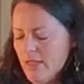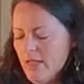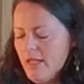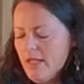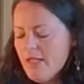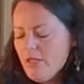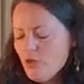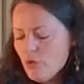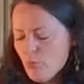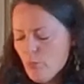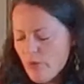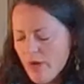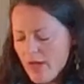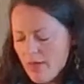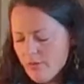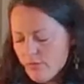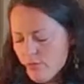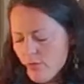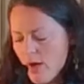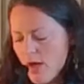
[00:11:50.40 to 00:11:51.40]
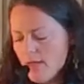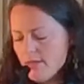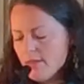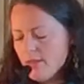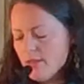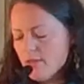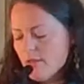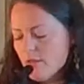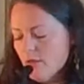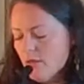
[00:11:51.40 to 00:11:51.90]
Each breath draws
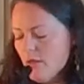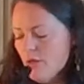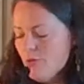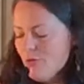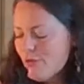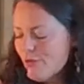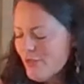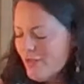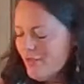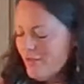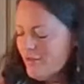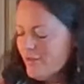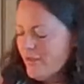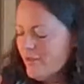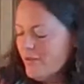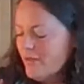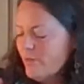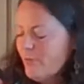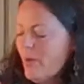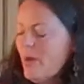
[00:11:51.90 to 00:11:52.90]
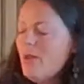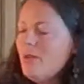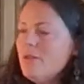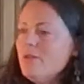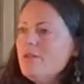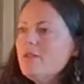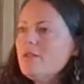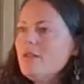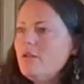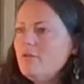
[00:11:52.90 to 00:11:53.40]
us closer to the
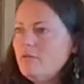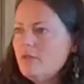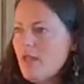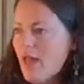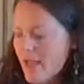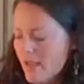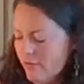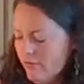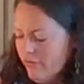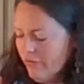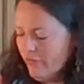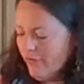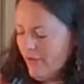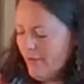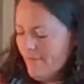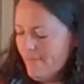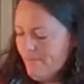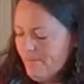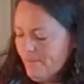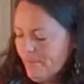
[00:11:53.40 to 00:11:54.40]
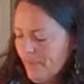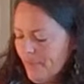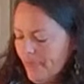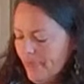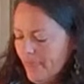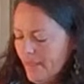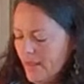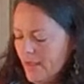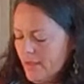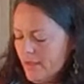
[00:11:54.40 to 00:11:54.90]
pulse of life,
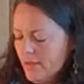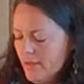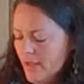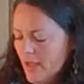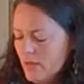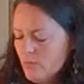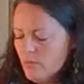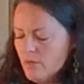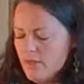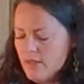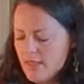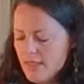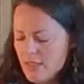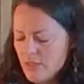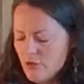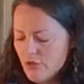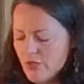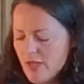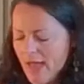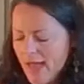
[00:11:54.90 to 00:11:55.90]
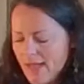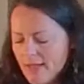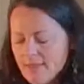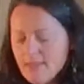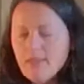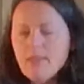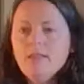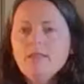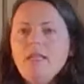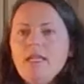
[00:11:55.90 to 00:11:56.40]
and with each
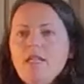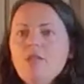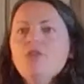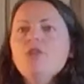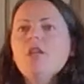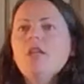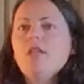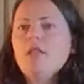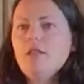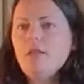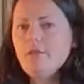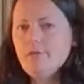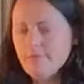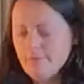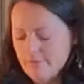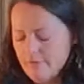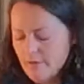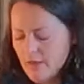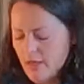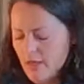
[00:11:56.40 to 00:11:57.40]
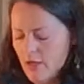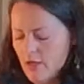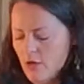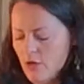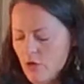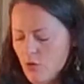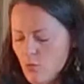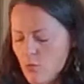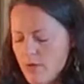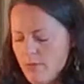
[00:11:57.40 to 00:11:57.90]
exhalation,
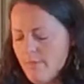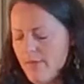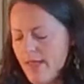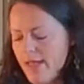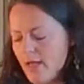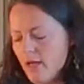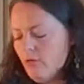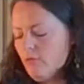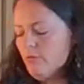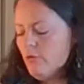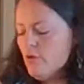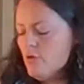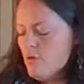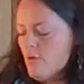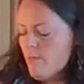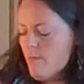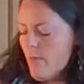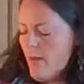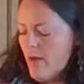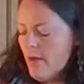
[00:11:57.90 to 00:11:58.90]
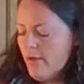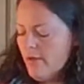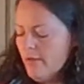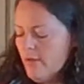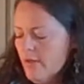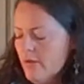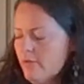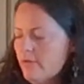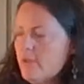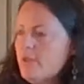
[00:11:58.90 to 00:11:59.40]
we make room
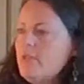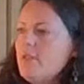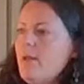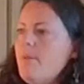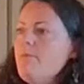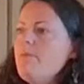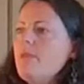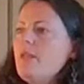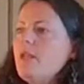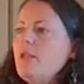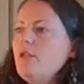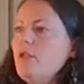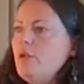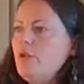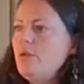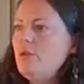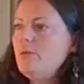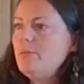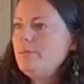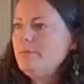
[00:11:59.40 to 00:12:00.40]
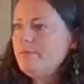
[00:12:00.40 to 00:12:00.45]
for something new.